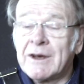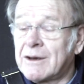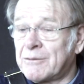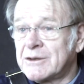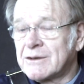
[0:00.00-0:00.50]

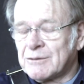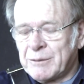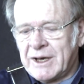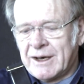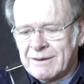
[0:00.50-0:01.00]
that
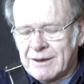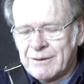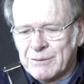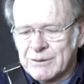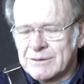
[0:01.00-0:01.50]
original bat,
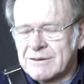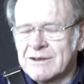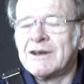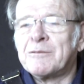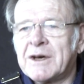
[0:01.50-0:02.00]
I wrote
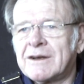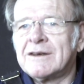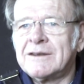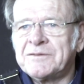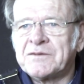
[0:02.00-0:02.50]
Sam Bat on.